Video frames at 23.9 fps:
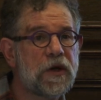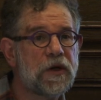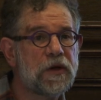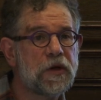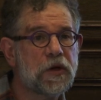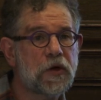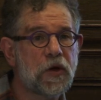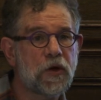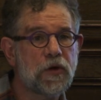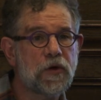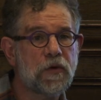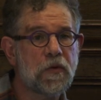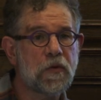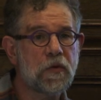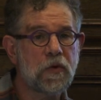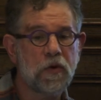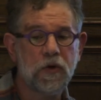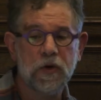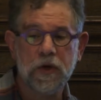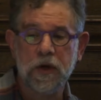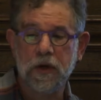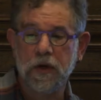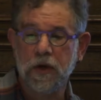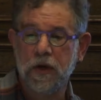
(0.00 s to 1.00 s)
in the code that
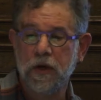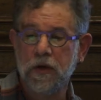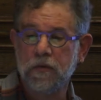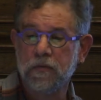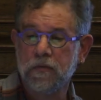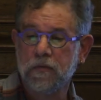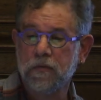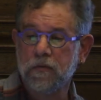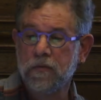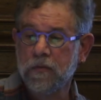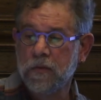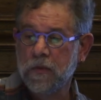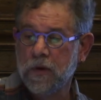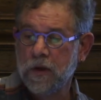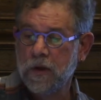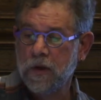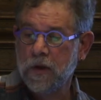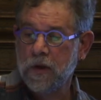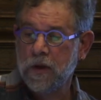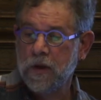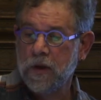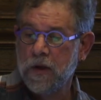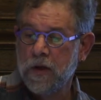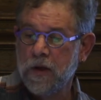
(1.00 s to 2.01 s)
we're looking at.
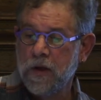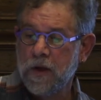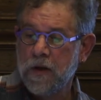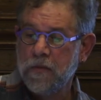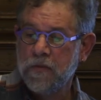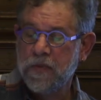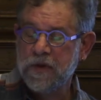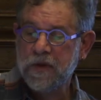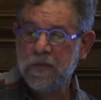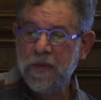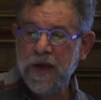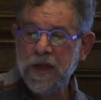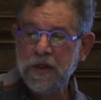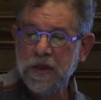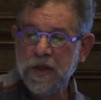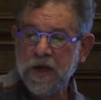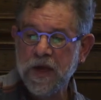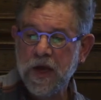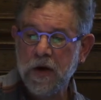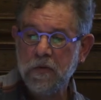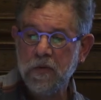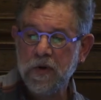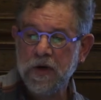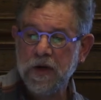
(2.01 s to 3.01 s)
But the main
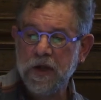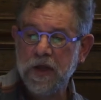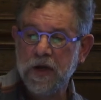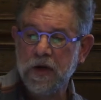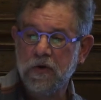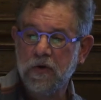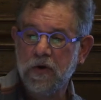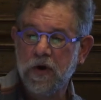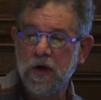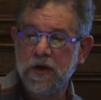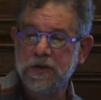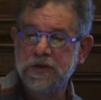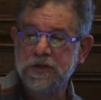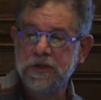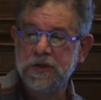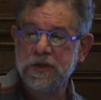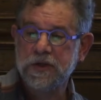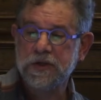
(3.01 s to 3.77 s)
thing I want to get across